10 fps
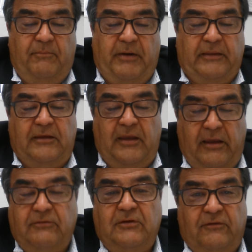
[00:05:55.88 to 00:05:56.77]
by the
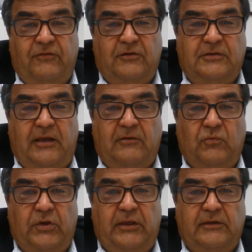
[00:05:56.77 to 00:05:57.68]
end of the 10
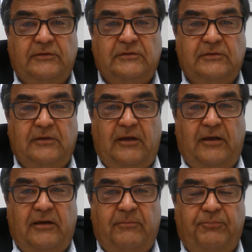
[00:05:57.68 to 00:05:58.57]
weeks,
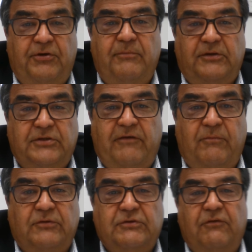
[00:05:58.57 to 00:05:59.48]
pretty much have
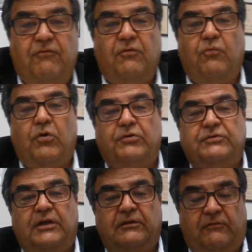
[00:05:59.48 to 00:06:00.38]
most of your work
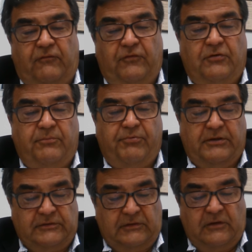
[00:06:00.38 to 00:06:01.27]
done for your
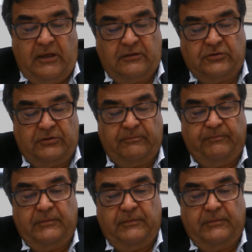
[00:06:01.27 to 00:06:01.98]
presentation.